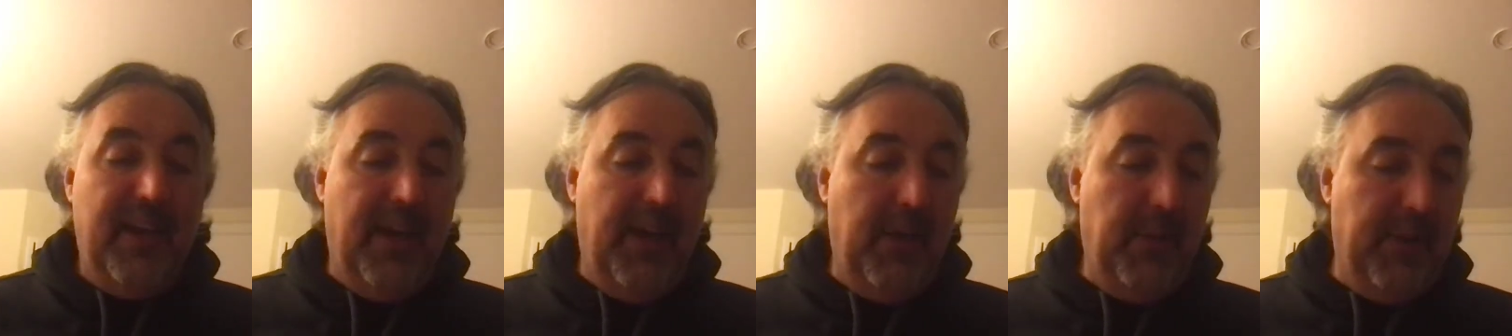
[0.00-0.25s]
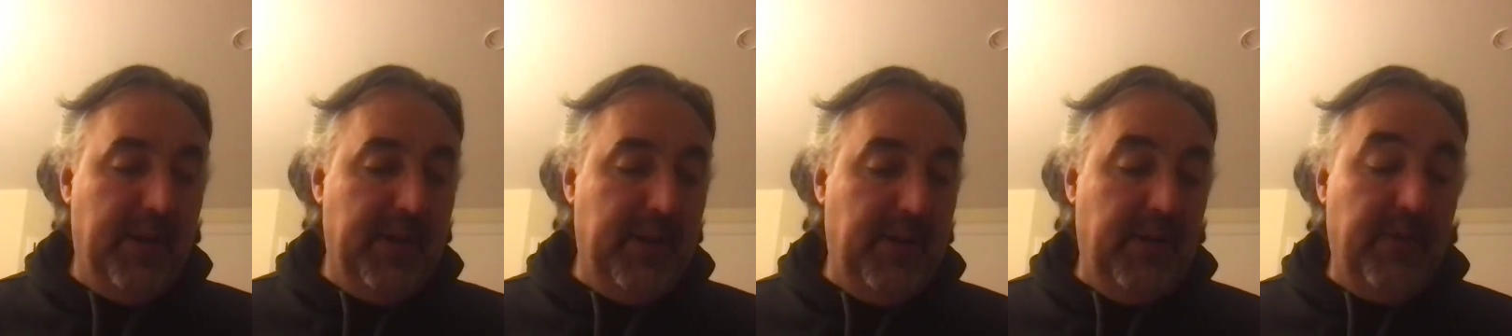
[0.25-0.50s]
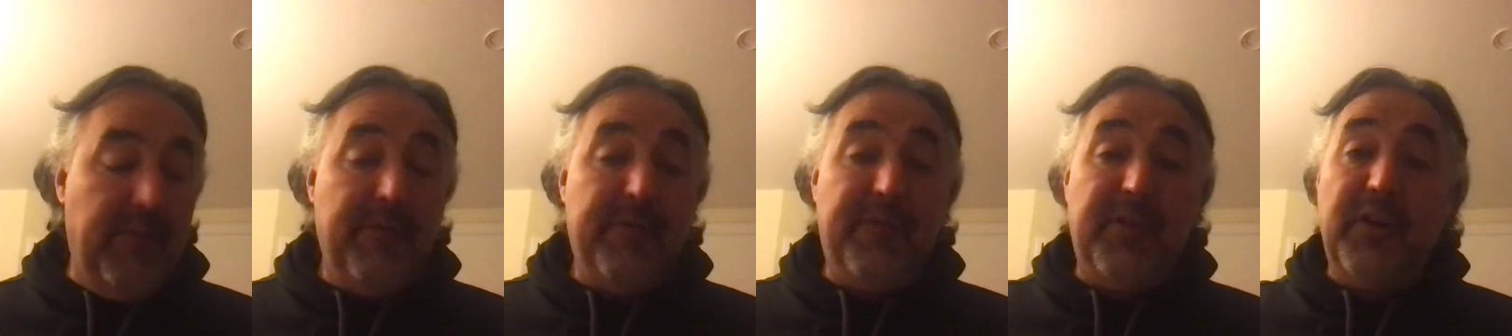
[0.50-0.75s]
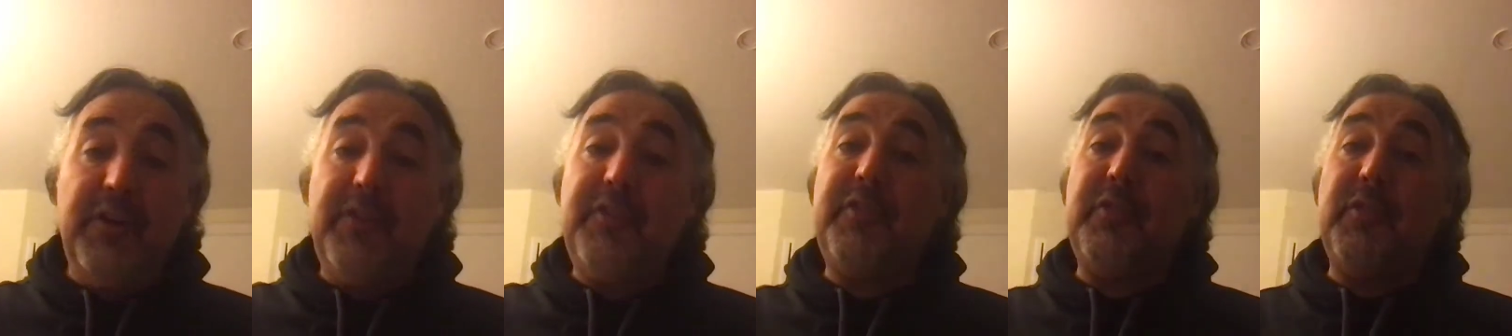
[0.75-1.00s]
I want to
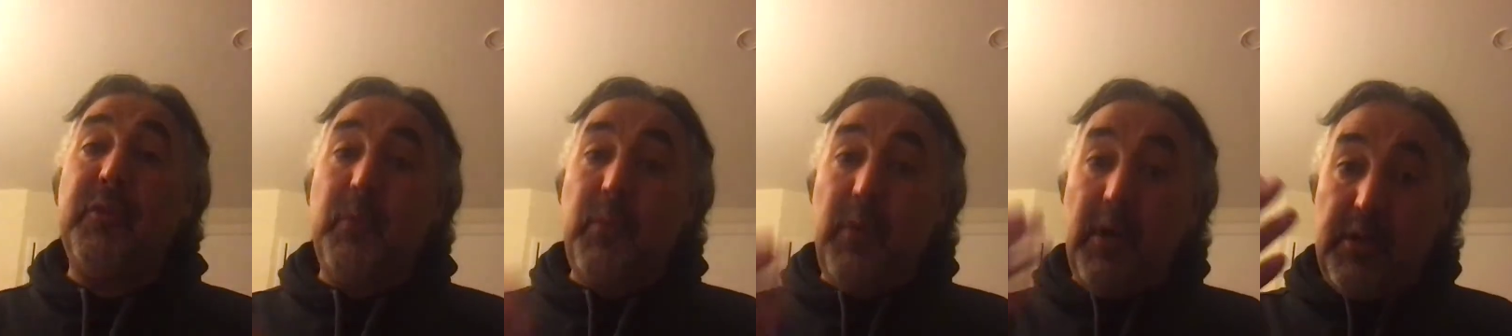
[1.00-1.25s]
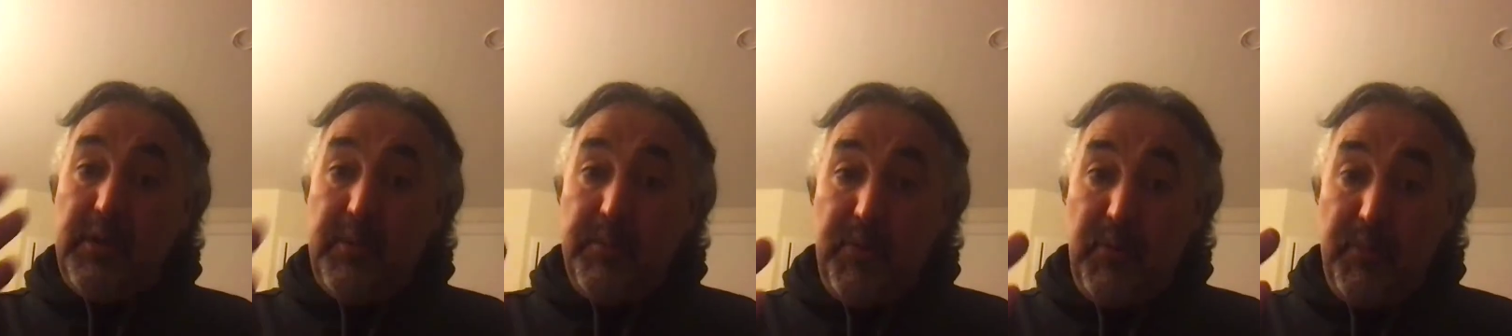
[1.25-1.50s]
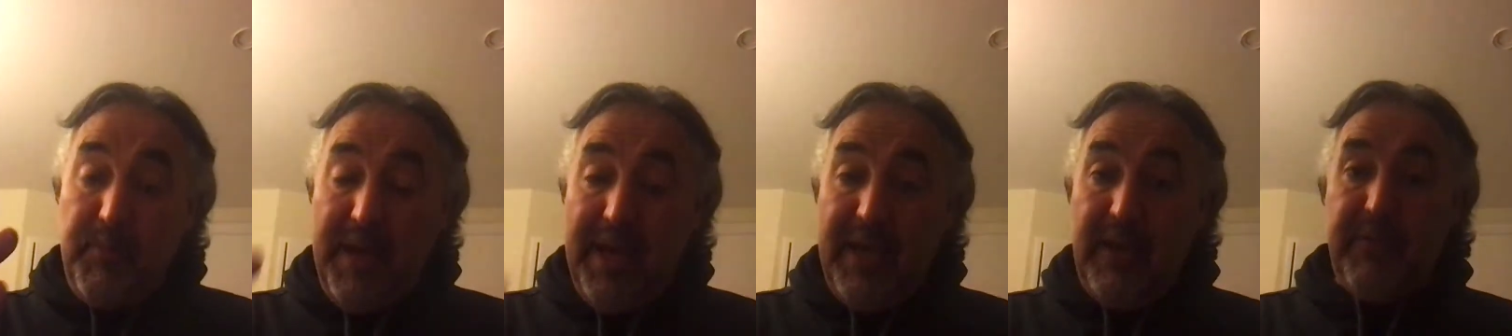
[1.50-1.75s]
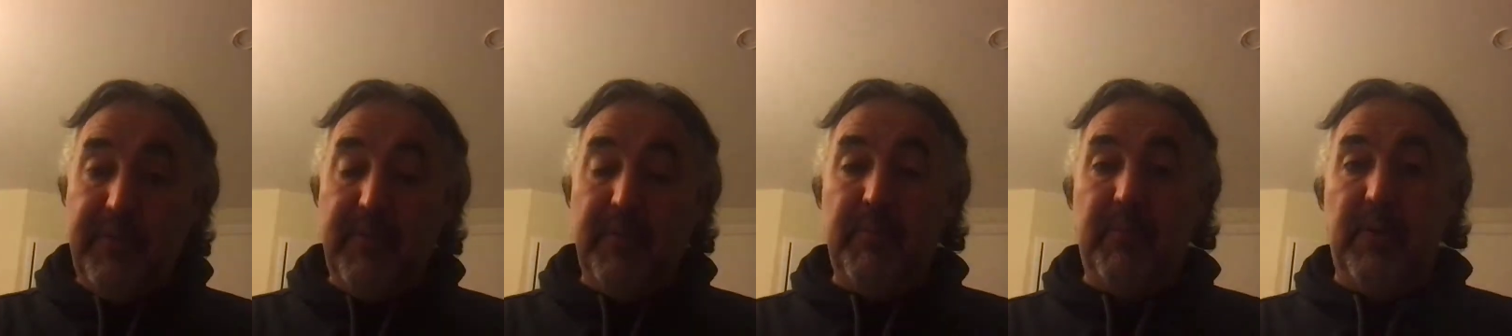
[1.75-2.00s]
first welcome you
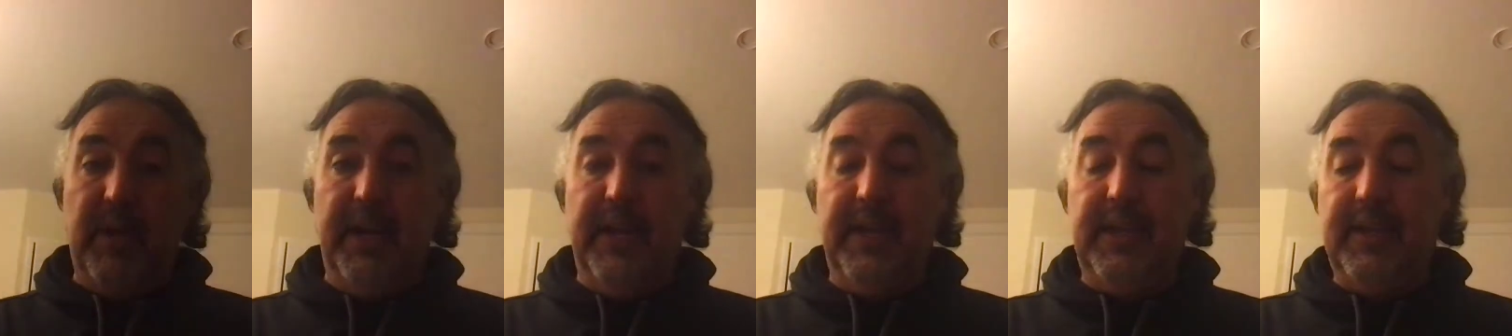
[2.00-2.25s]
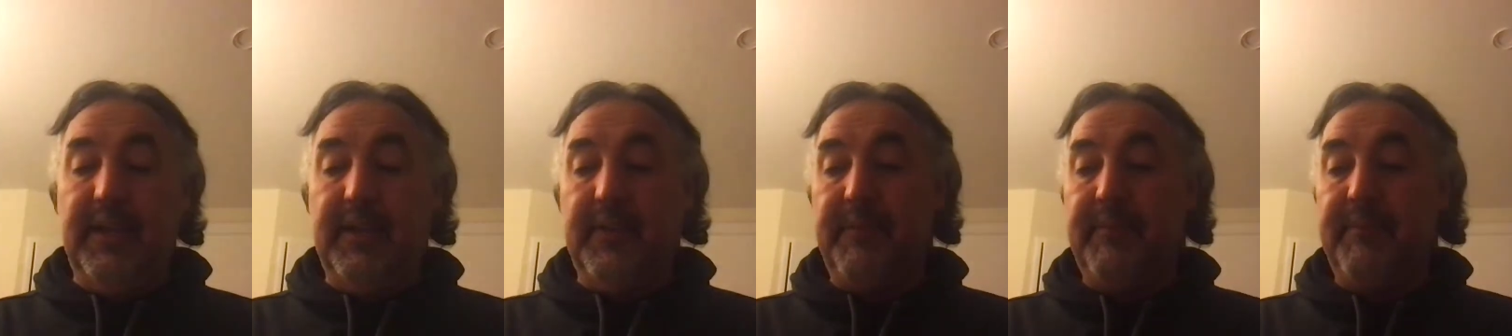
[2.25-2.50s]
back from break.